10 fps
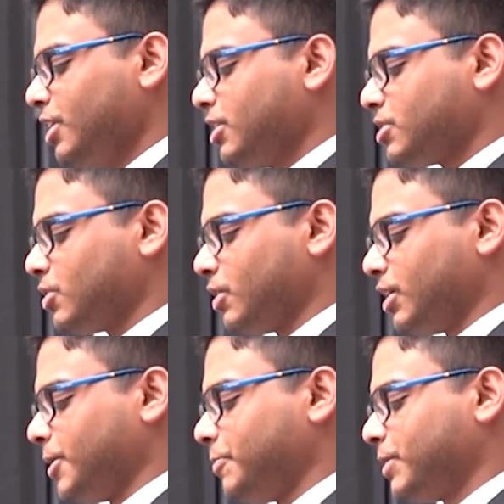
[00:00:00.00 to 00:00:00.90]

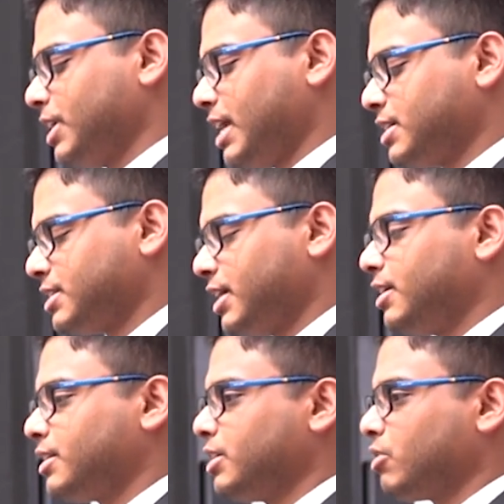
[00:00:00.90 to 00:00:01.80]
So as I said,
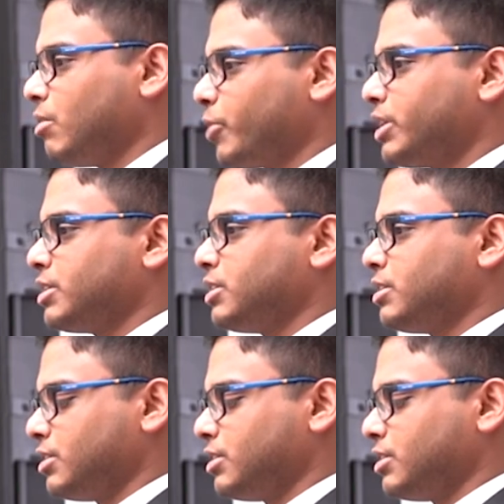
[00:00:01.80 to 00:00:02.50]
there are 3 components in